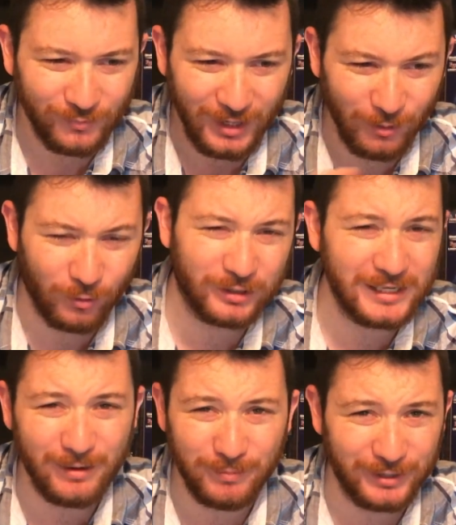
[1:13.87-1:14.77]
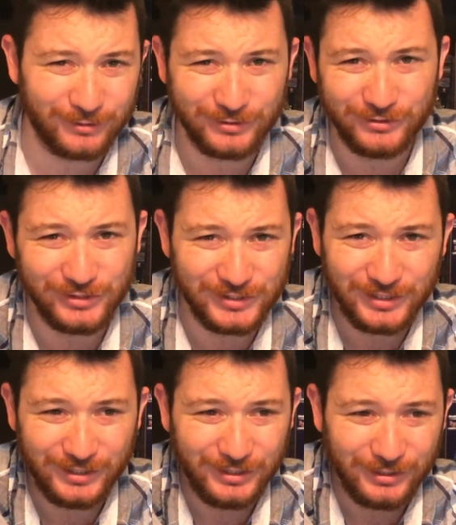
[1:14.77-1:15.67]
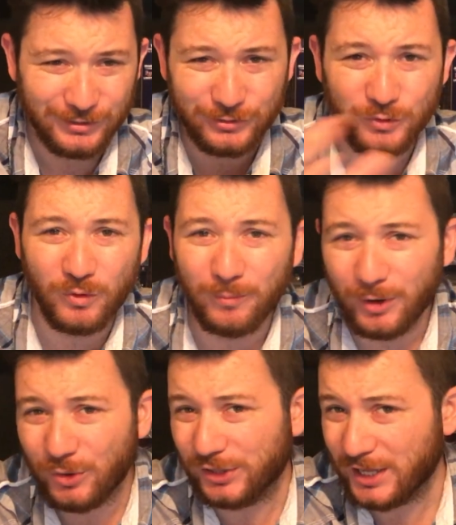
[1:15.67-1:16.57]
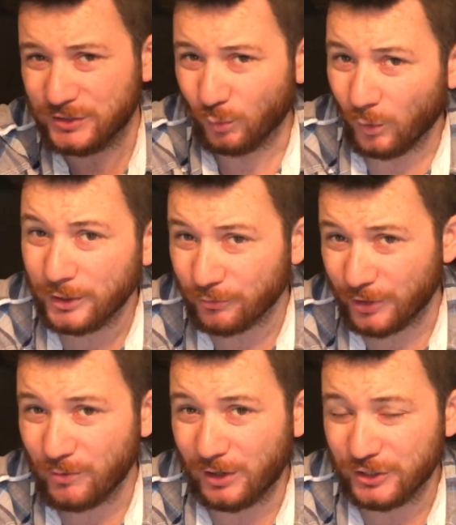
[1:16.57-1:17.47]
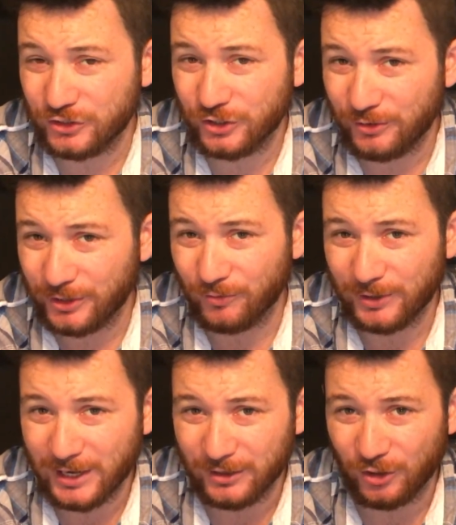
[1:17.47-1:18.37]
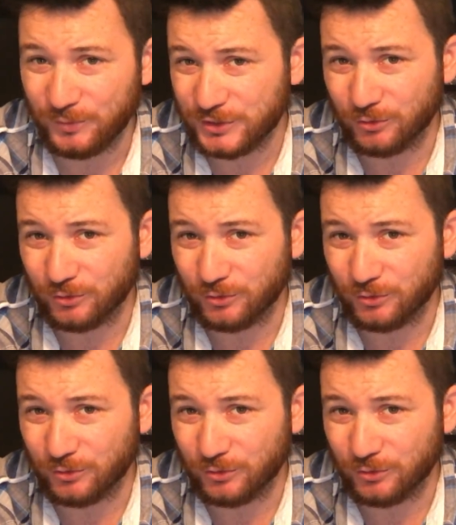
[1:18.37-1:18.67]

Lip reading: it worked out better to just do them both as one rewind show here when we got home.